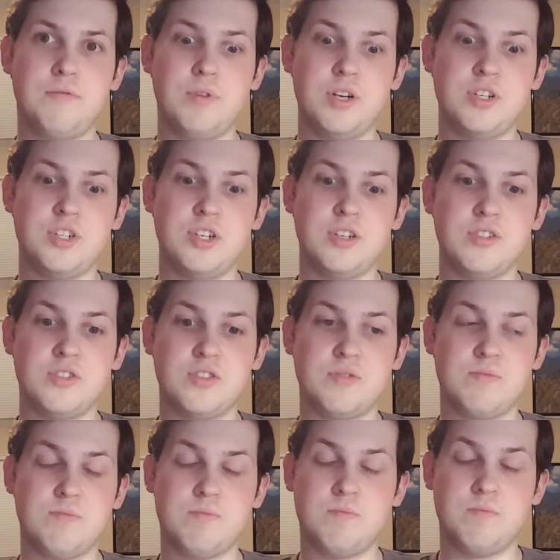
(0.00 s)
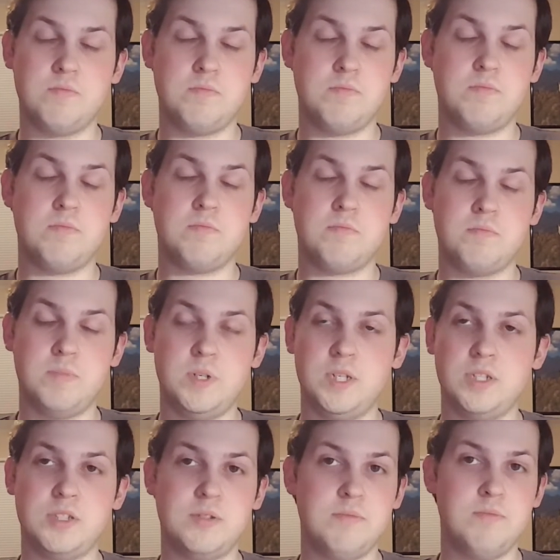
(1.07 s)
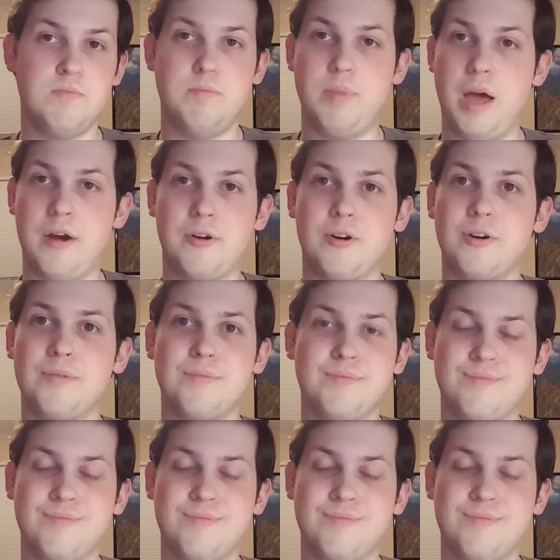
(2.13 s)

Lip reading: which is just better.